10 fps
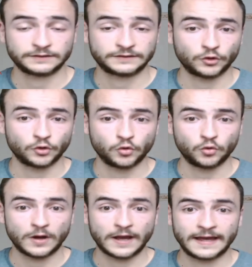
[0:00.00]

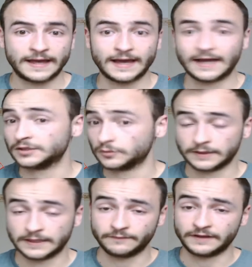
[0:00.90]
so I don't
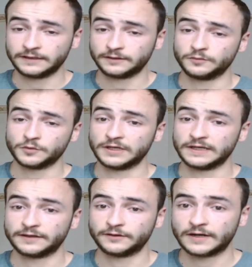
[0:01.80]
have any community
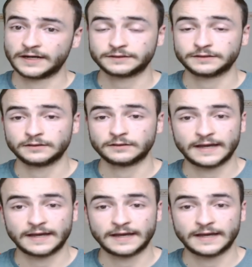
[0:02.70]
interaction.